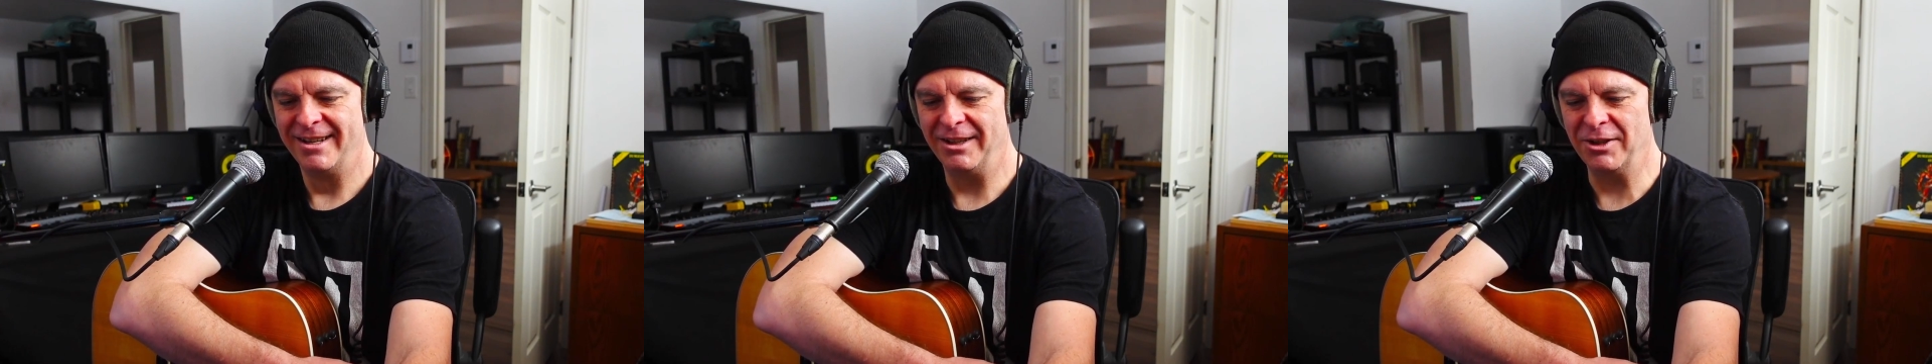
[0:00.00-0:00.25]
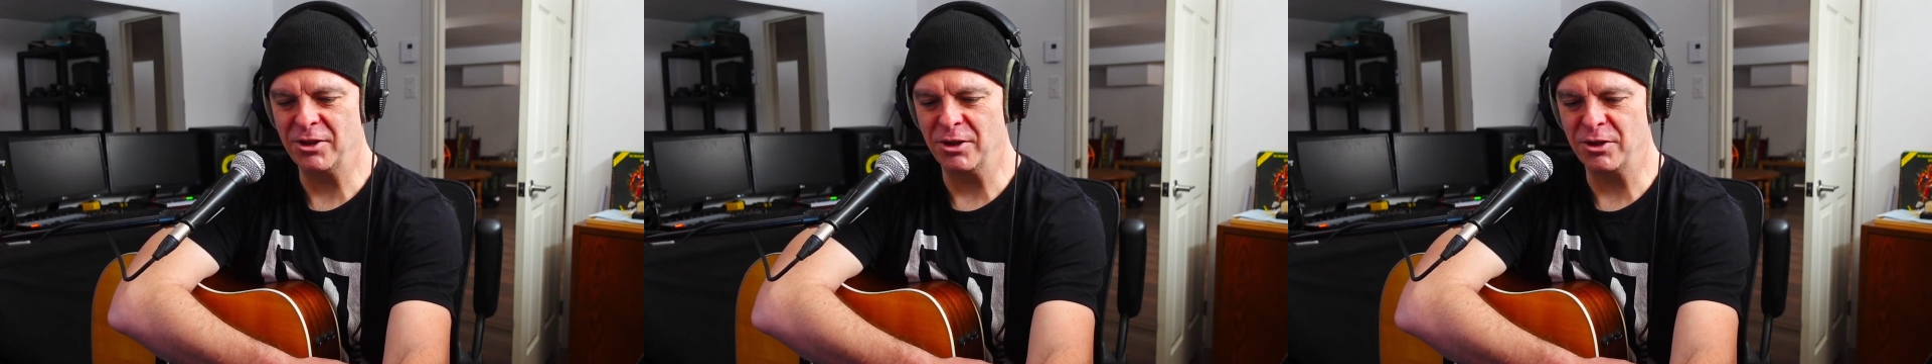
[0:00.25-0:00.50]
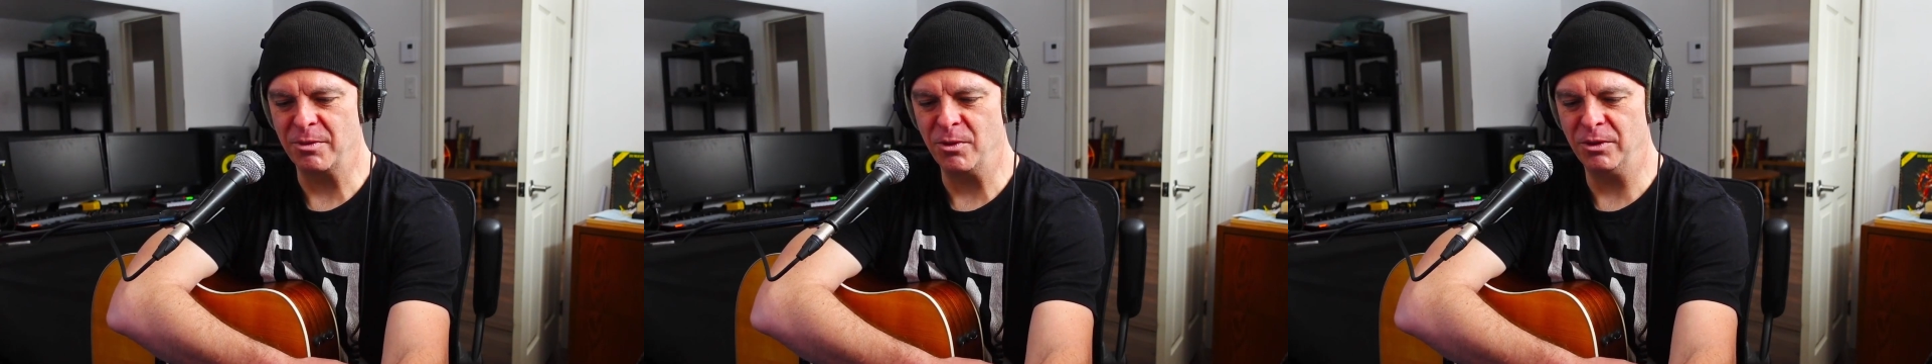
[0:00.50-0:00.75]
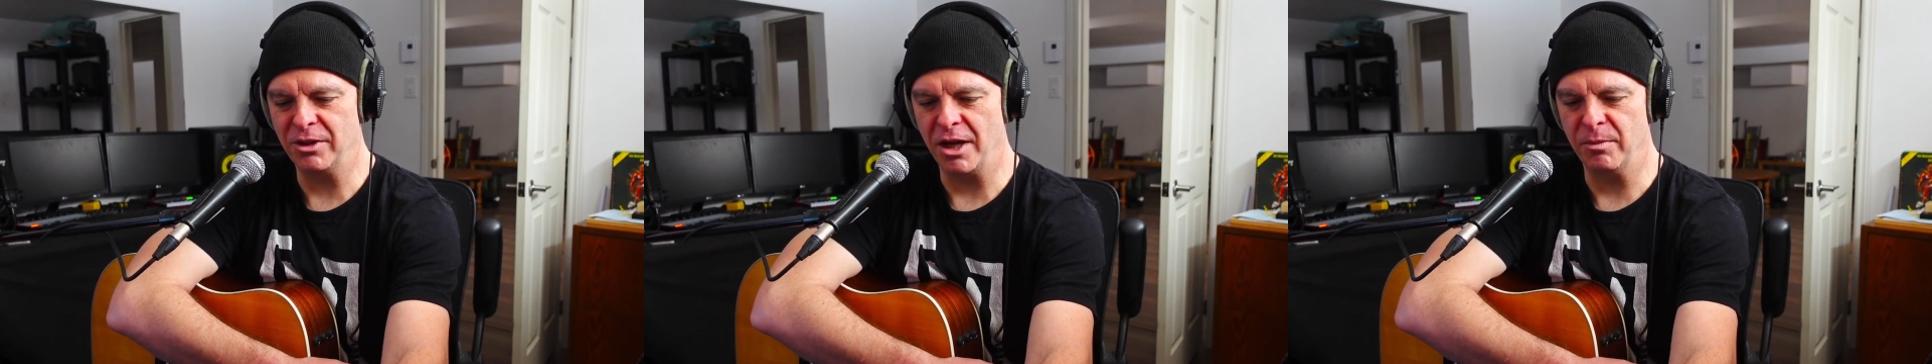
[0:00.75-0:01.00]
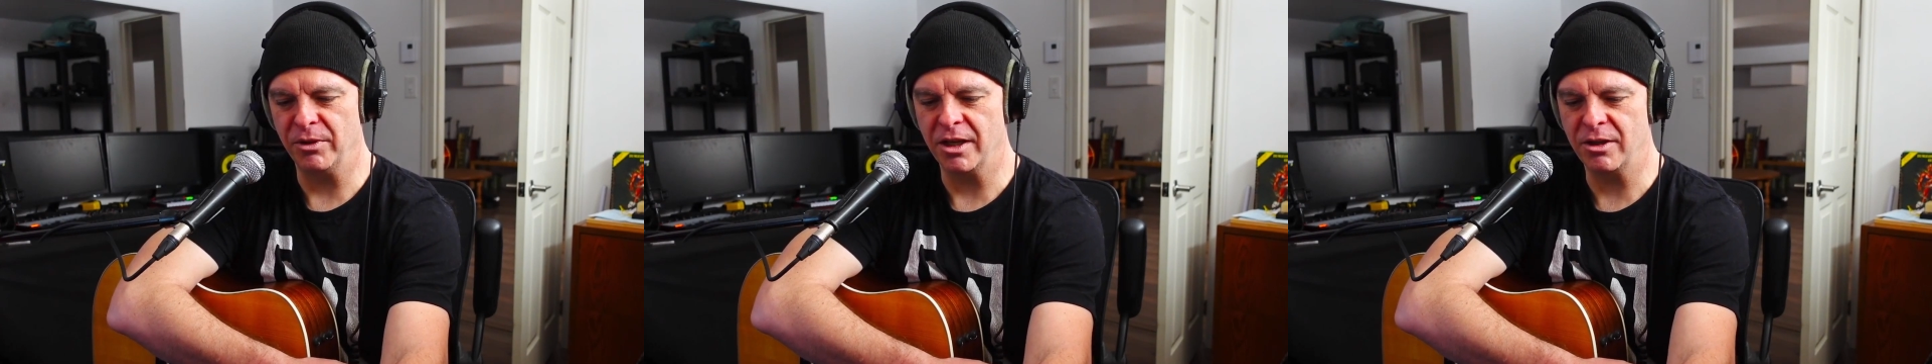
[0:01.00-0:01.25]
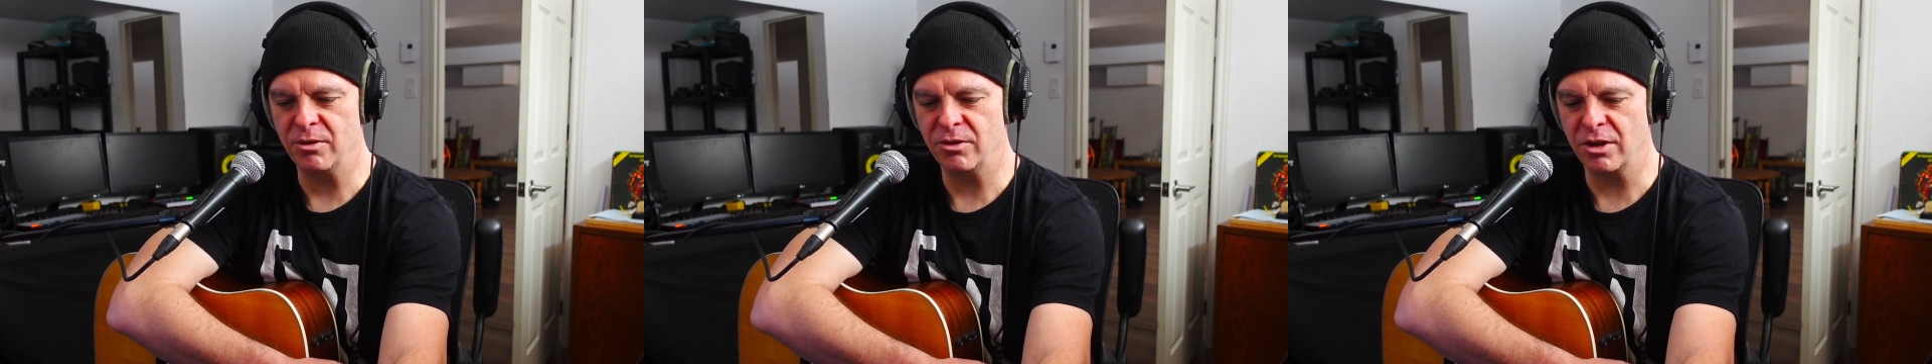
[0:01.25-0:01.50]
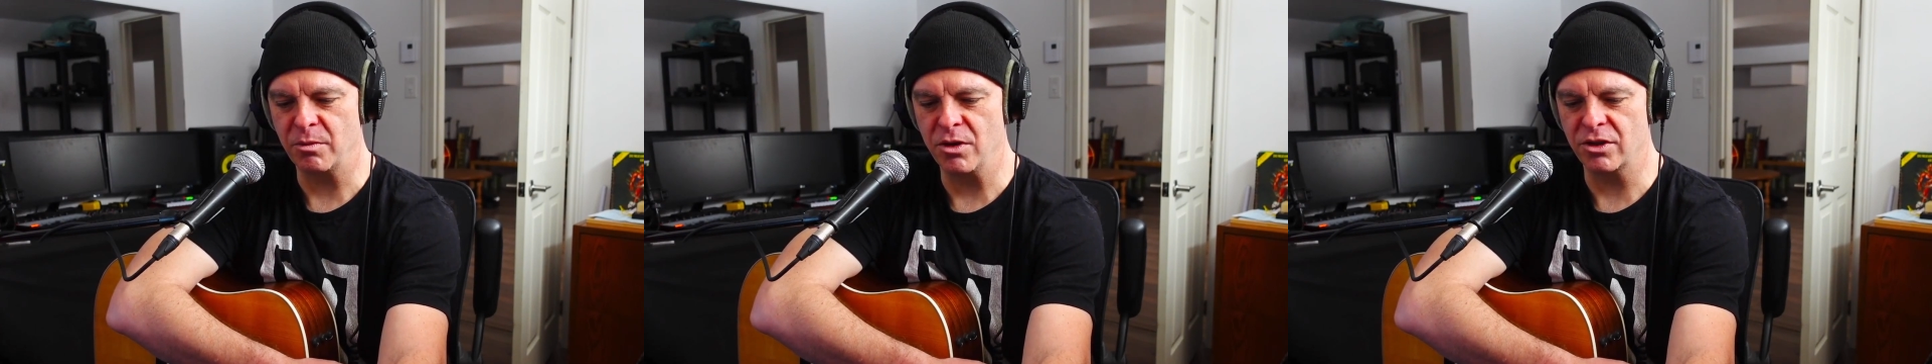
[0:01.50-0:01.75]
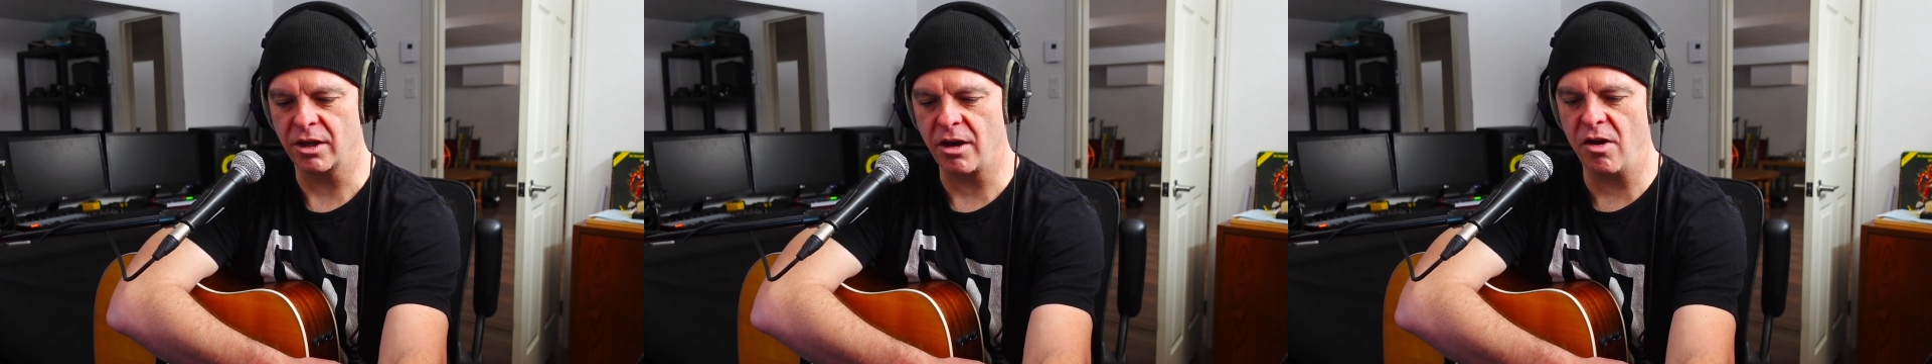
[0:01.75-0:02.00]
listen to some old guy play acoustic music.